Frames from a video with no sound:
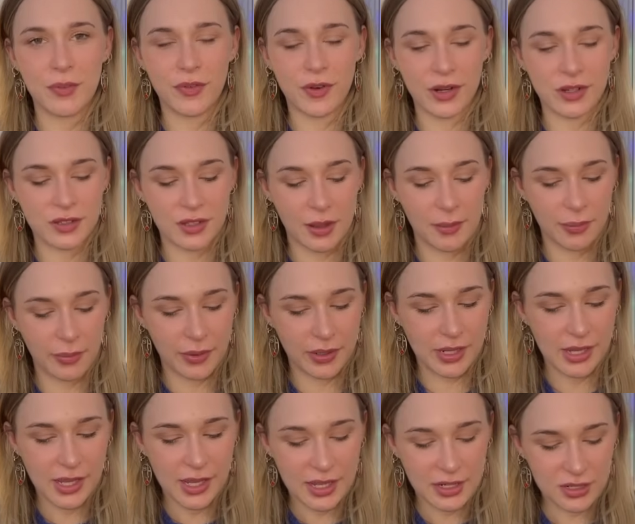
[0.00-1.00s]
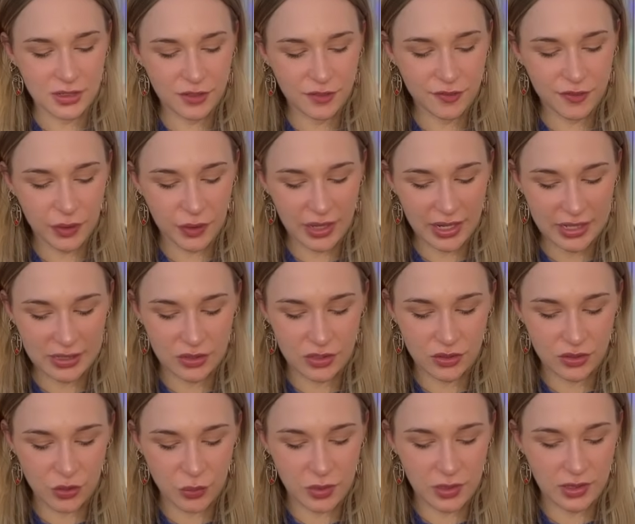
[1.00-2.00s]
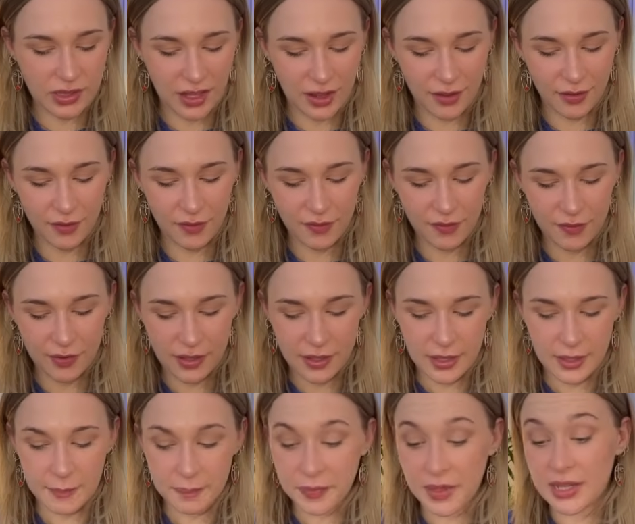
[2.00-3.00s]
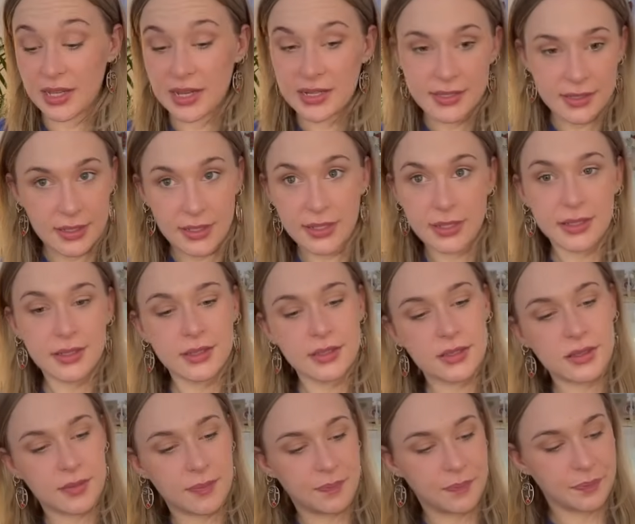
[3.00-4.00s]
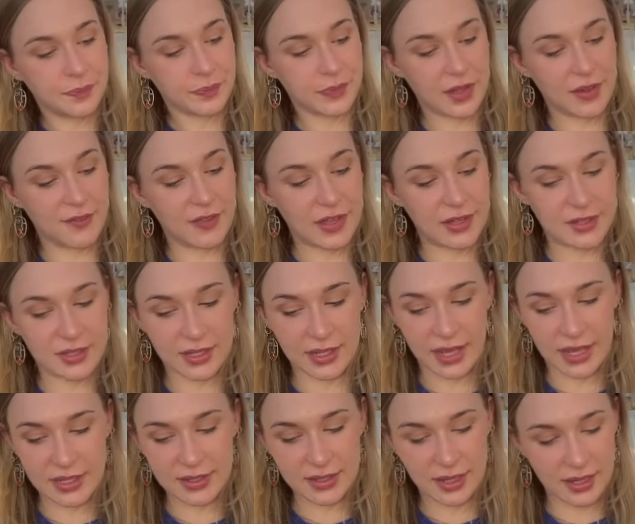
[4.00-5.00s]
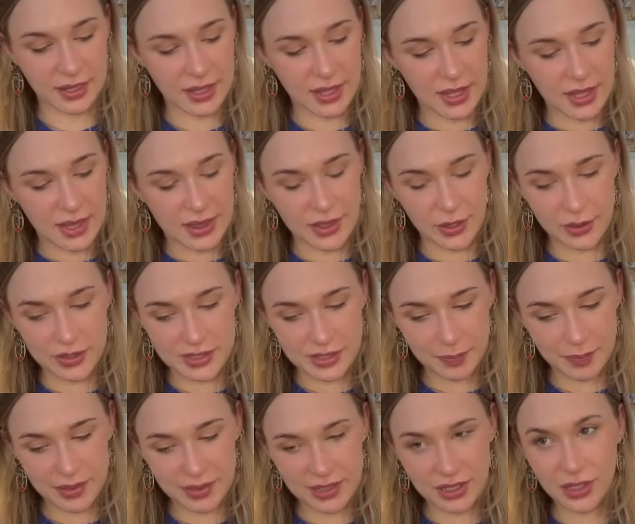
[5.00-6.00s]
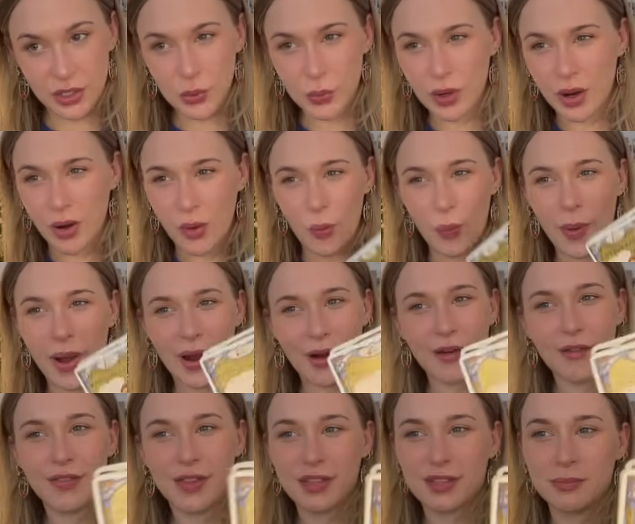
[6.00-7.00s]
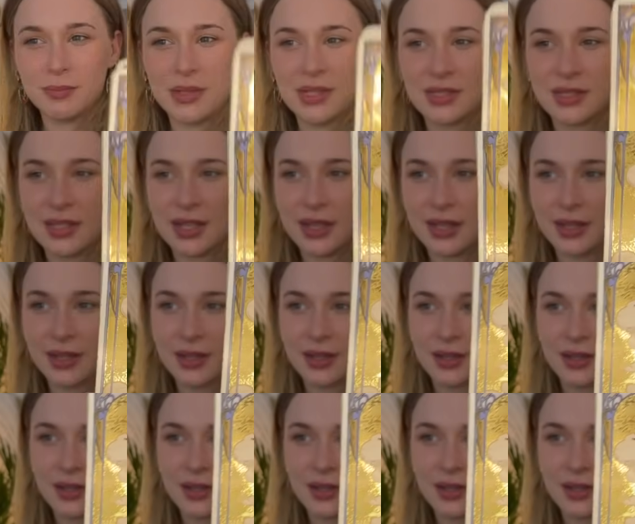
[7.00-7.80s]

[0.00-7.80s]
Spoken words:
for example. It doesn't feel like it's to do with love, unless it is. If that's the case, like, there is something that you are aware of that's missing.